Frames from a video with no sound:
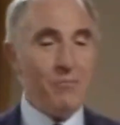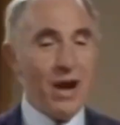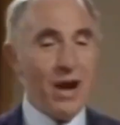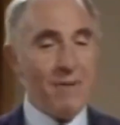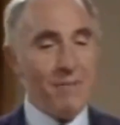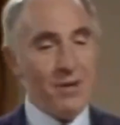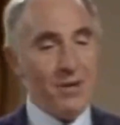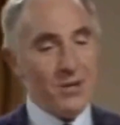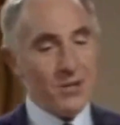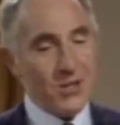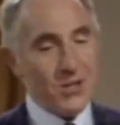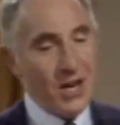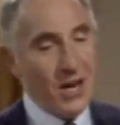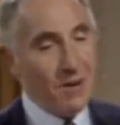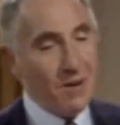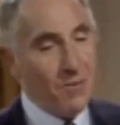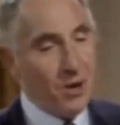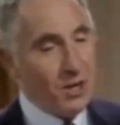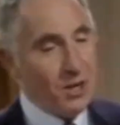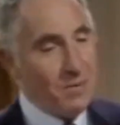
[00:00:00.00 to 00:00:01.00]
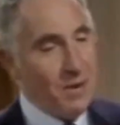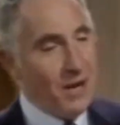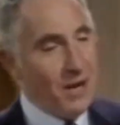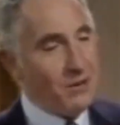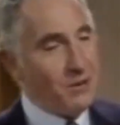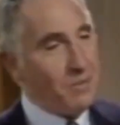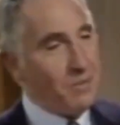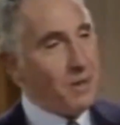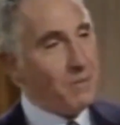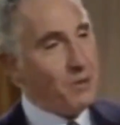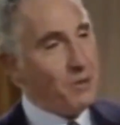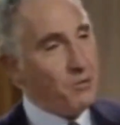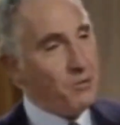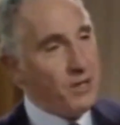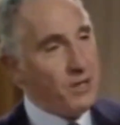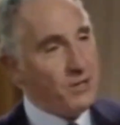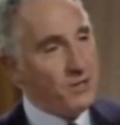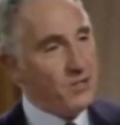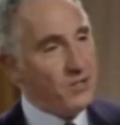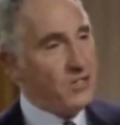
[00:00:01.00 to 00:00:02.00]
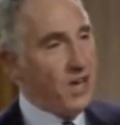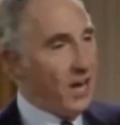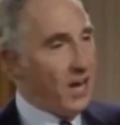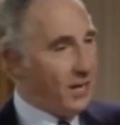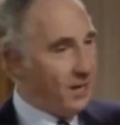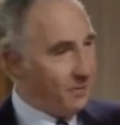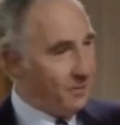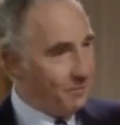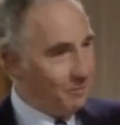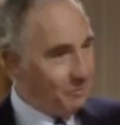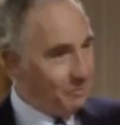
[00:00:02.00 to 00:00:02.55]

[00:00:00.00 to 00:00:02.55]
Prime Minister. What about the people who read The Sun?